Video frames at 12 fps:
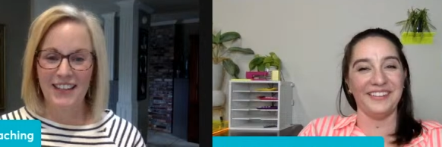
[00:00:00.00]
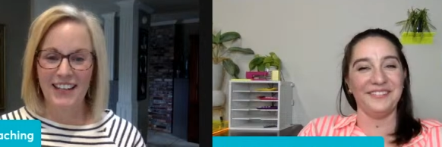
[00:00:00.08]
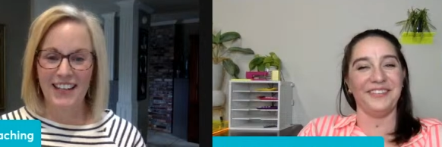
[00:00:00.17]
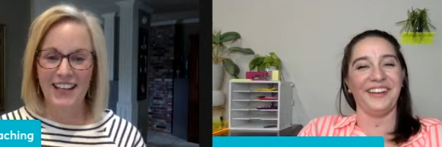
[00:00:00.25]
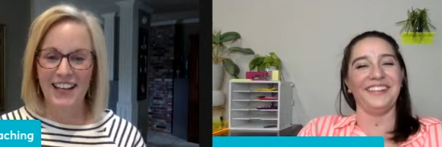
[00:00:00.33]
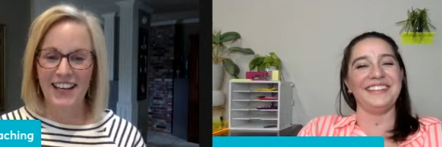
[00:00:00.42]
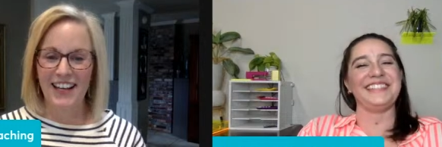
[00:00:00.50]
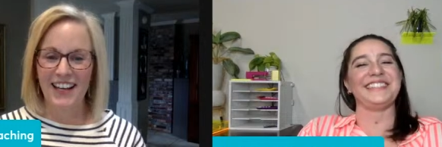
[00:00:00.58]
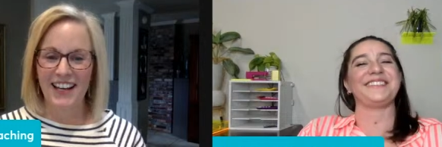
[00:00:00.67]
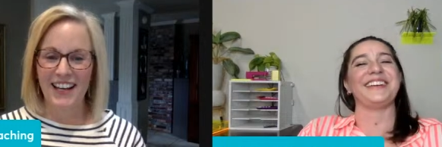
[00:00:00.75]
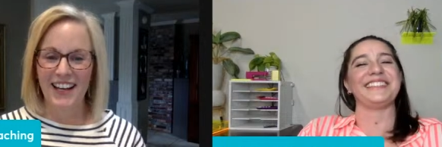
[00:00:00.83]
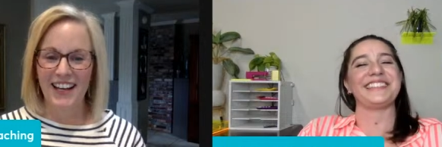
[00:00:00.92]
Speaker 1: very
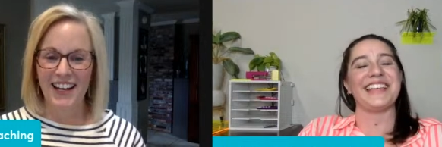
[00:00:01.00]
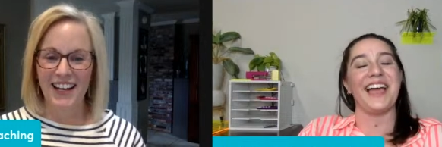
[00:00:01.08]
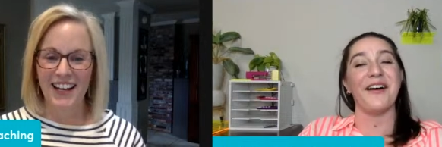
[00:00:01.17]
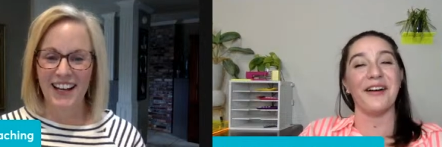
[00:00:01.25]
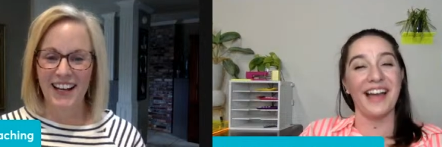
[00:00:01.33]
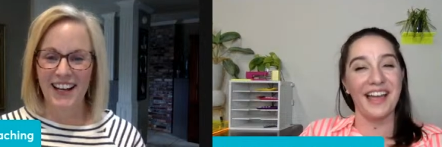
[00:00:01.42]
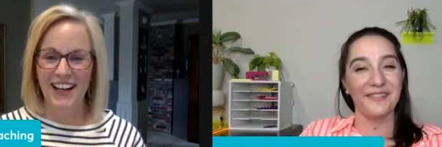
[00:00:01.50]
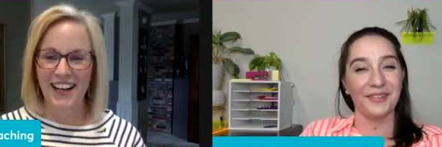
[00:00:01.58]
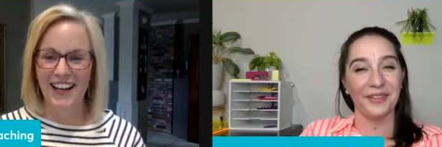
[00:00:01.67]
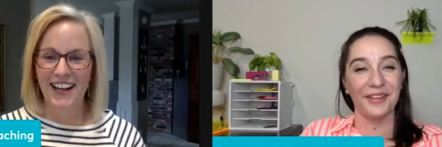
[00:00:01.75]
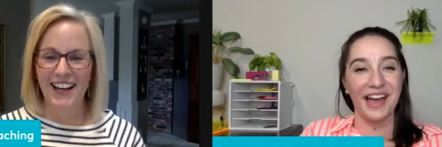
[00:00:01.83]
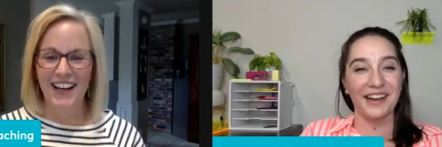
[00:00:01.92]
stressed out. I have
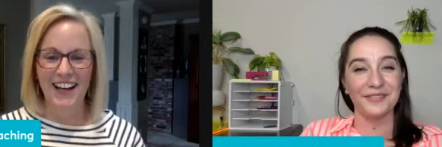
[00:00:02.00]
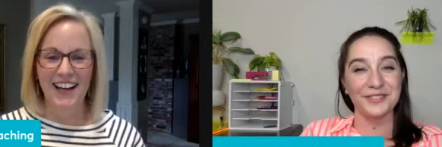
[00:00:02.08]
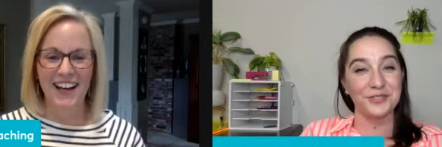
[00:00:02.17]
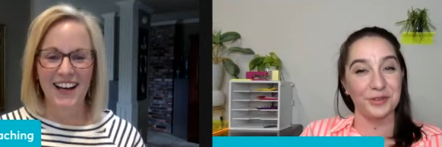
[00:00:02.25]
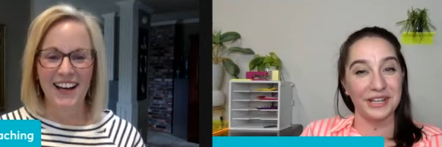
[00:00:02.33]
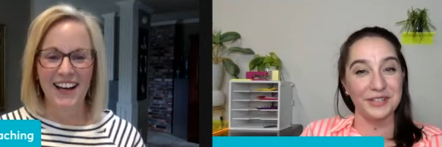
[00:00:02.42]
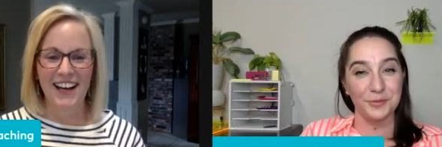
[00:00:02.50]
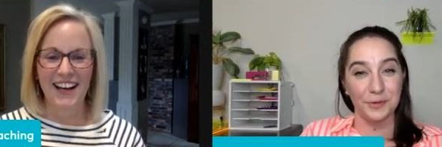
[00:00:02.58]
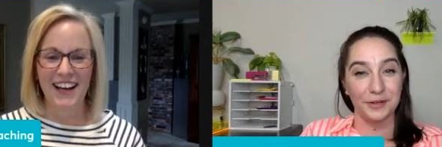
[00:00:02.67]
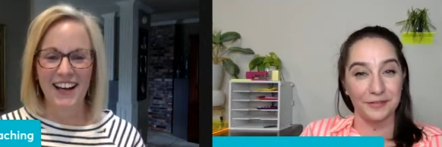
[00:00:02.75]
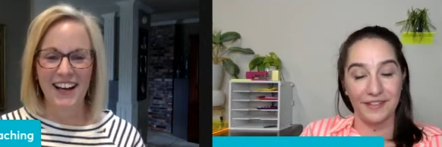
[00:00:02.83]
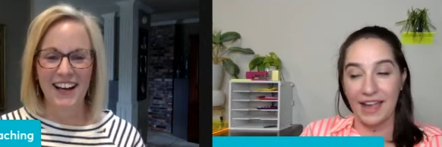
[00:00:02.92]
a lot of strange,
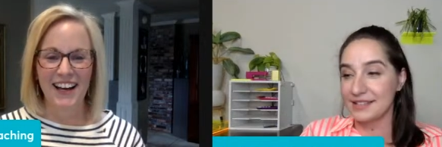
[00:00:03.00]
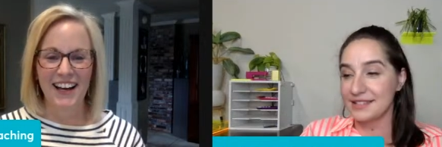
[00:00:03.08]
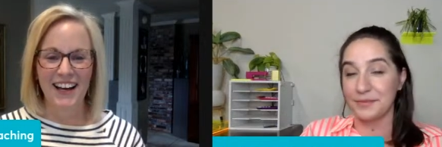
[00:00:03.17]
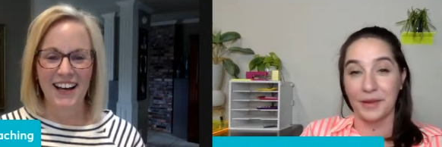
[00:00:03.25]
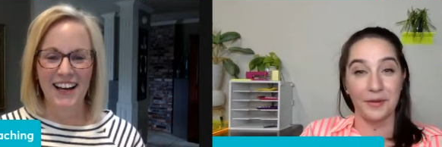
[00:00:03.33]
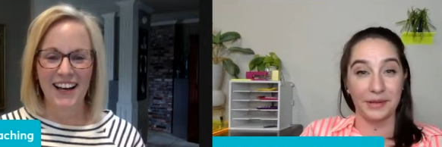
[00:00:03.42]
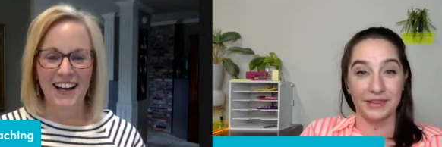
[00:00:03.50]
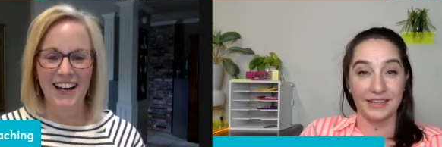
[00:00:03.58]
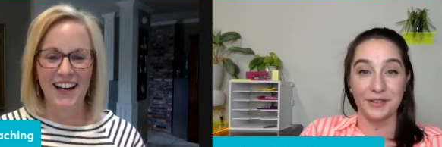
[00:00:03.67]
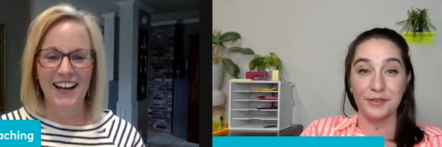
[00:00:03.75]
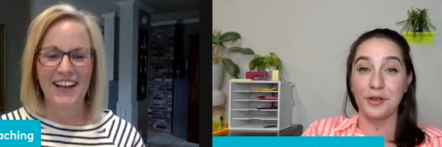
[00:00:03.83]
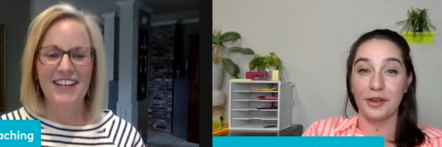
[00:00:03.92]
weird facts about me
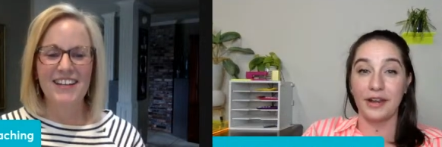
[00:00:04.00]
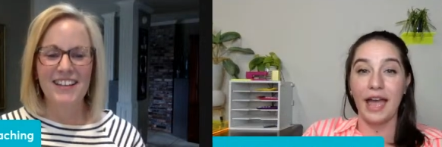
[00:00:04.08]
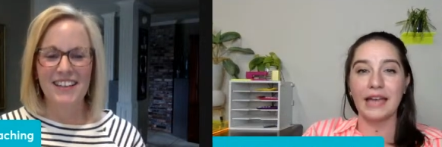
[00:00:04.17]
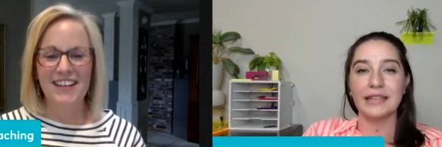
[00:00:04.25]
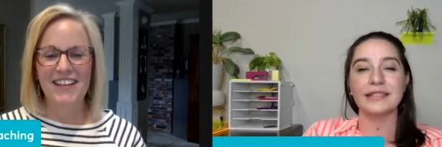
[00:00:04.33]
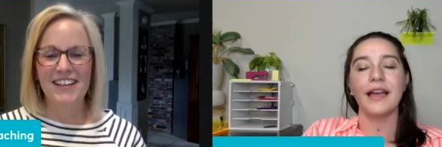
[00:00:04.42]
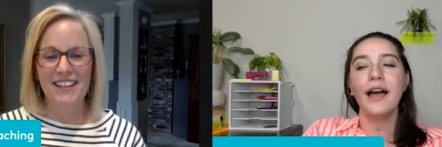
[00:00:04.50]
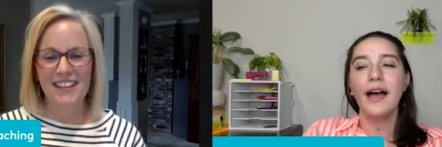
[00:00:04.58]
that you could ask.